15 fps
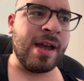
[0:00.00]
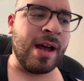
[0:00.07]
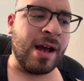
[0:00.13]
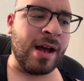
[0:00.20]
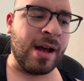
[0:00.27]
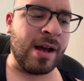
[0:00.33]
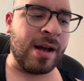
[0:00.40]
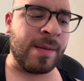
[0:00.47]

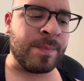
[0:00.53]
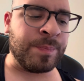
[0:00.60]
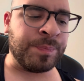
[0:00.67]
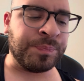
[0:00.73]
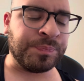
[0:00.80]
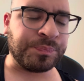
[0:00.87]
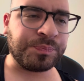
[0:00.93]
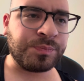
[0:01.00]

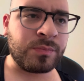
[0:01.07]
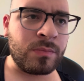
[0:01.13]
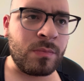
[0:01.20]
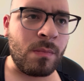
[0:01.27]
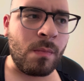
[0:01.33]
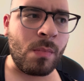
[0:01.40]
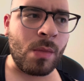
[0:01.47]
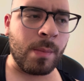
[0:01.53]

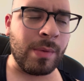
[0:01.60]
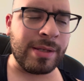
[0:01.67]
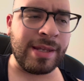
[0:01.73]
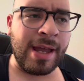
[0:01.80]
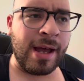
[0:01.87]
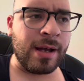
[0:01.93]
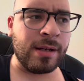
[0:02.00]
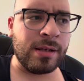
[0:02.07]
But
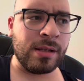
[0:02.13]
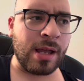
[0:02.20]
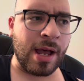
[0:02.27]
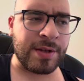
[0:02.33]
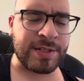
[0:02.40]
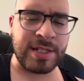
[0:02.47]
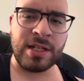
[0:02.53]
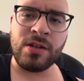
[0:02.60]
yeah,
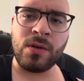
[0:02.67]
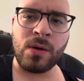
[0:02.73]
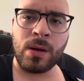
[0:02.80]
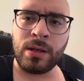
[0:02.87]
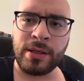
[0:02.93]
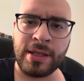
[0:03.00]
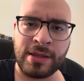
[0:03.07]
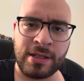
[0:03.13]
I'll see you
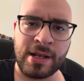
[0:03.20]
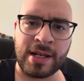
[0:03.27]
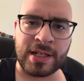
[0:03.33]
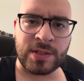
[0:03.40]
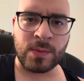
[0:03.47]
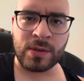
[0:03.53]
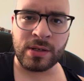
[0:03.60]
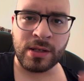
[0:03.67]
all in the
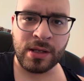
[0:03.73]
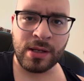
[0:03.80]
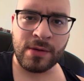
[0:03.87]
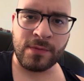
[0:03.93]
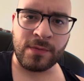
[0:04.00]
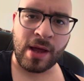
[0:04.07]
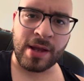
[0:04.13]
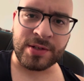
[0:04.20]
next one.
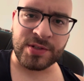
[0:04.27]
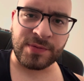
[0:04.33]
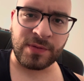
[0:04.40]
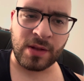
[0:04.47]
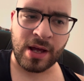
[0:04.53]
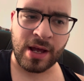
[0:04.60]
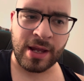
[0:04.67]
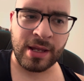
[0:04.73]
Fly, Eagles,
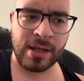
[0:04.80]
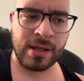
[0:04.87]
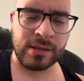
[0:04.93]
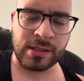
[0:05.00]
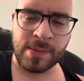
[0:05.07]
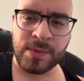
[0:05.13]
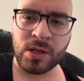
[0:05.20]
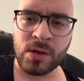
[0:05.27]
fly.
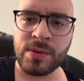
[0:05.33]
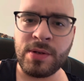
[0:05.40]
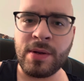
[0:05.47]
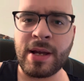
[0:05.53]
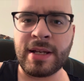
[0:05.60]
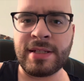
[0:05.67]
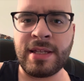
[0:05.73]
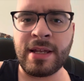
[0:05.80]
Let me know what you
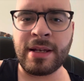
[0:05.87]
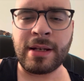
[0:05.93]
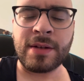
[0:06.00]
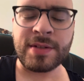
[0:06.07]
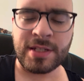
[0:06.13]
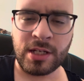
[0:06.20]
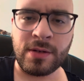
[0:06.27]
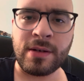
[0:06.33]
guys think, and I'll
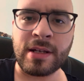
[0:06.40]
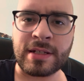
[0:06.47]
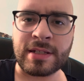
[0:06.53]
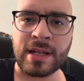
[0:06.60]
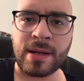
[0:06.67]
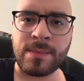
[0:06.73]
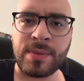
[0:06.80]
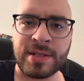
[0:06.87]
see you next
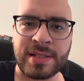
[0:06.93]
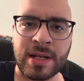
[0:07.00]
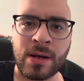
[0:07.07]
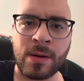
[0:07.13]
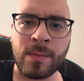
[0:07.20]
time. Peace out.